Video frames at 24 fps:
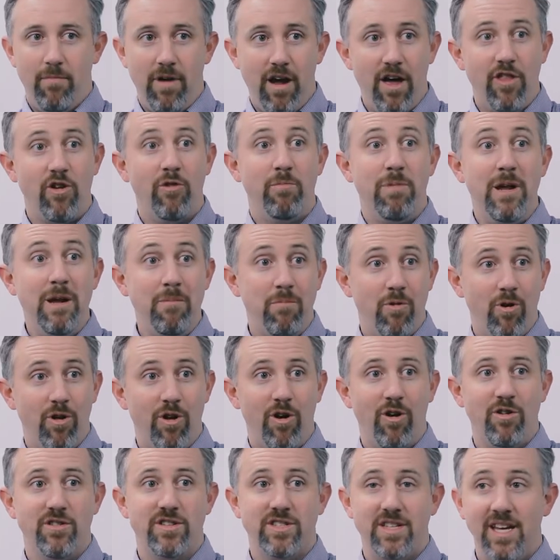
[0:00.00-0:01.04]
other people
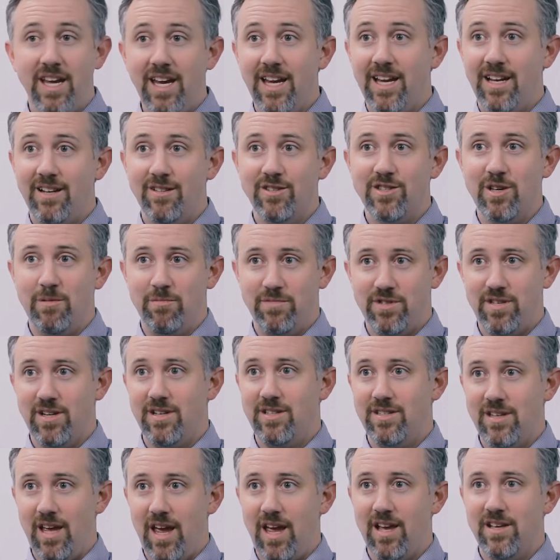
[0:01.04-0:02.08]
are seeing some
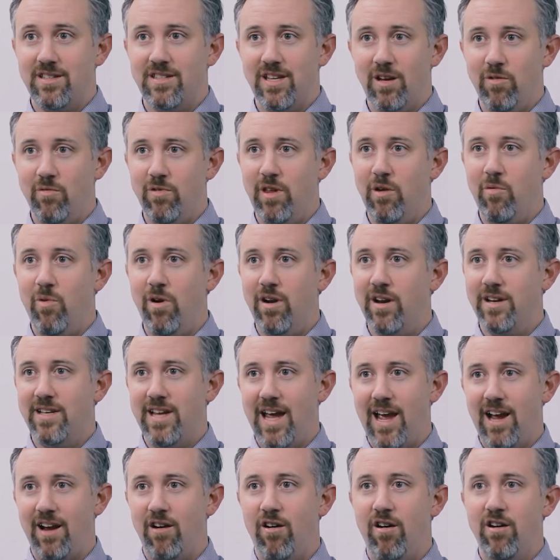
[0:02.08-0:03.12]
success. They want to
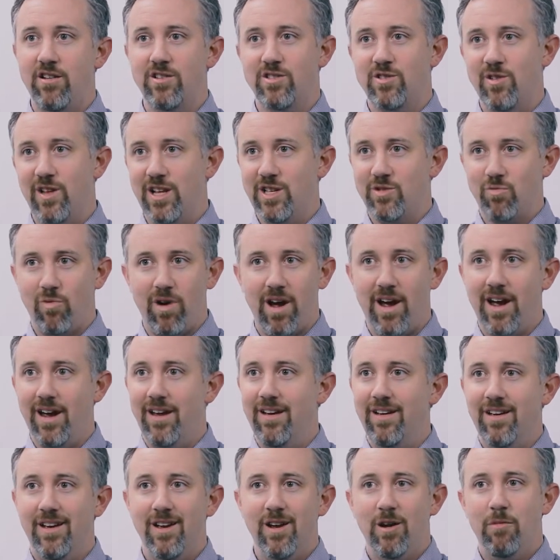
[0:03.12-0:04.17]
tag on. So that's why
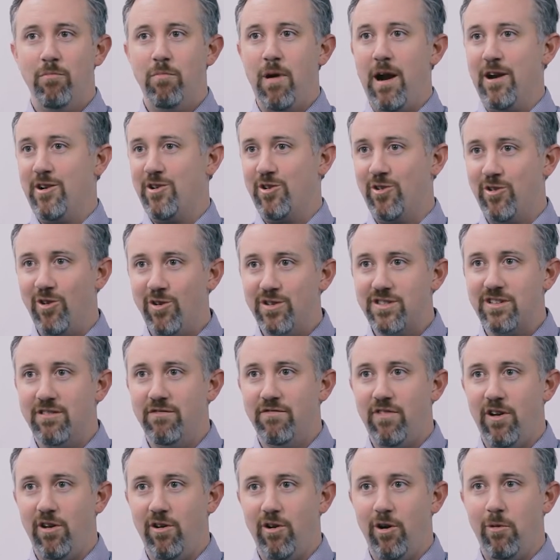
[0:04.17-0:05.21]
practical nursing
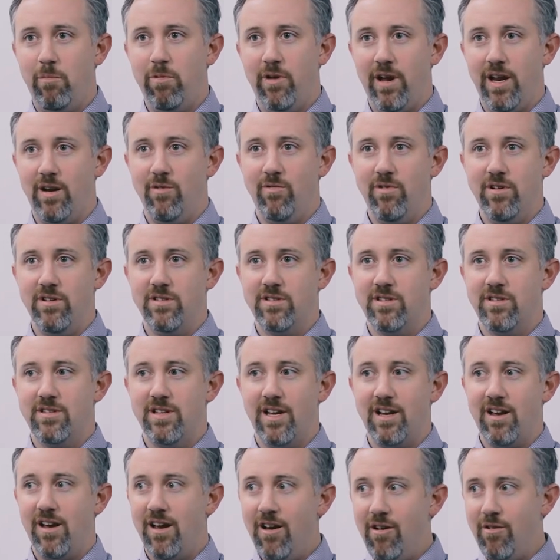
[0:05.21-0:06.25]
fell on our plate. Was,
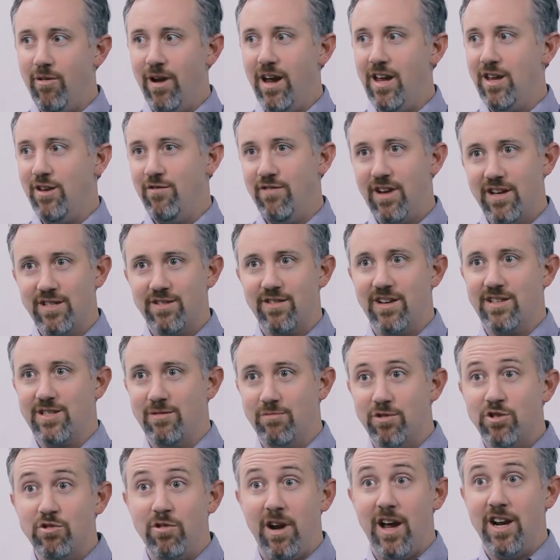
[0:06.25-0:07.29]
oh, hey, you guys got
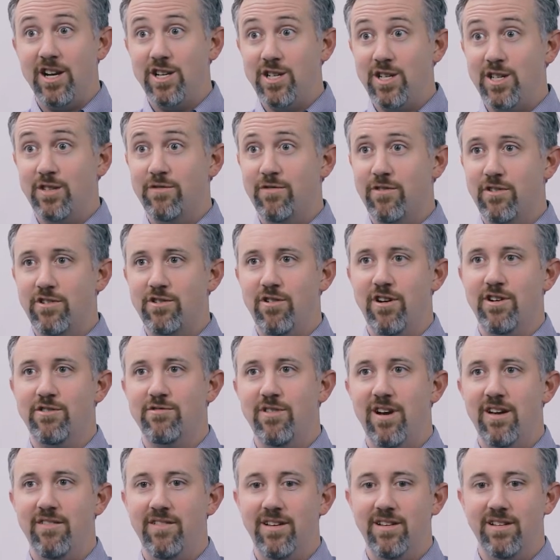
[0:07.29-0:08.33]
some strategies for truck
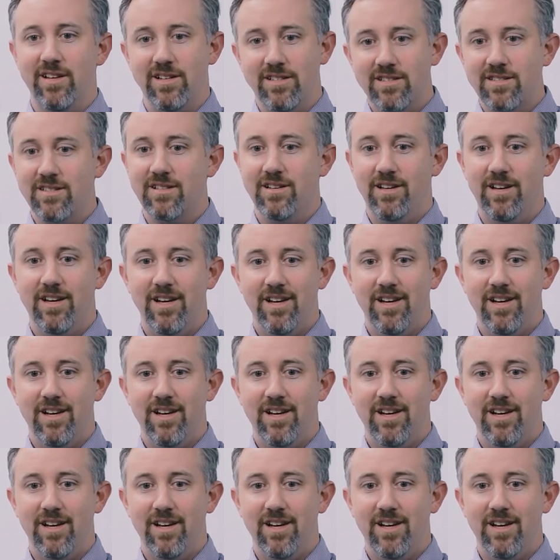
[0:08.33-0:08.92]
driving? Let's